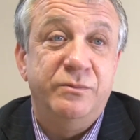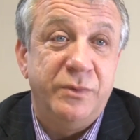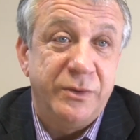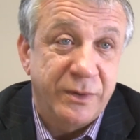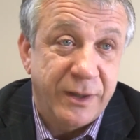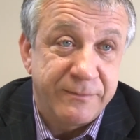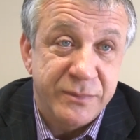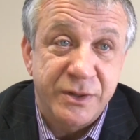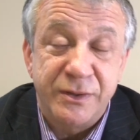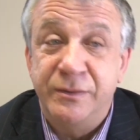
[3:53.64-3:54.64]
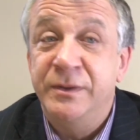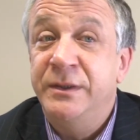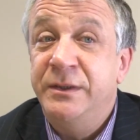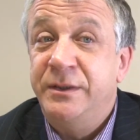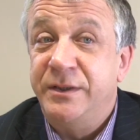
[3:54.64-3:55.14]
will come to
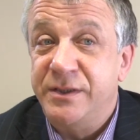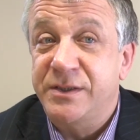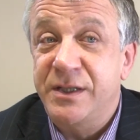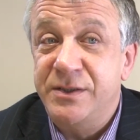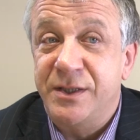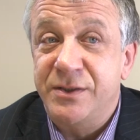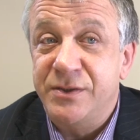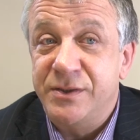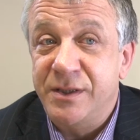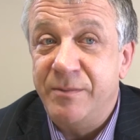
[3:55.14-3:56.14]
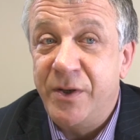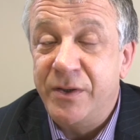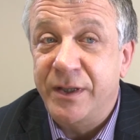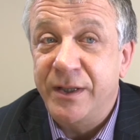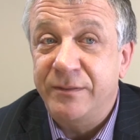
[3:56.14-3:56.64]
the estate agency
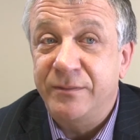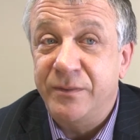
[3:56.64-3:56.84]
market,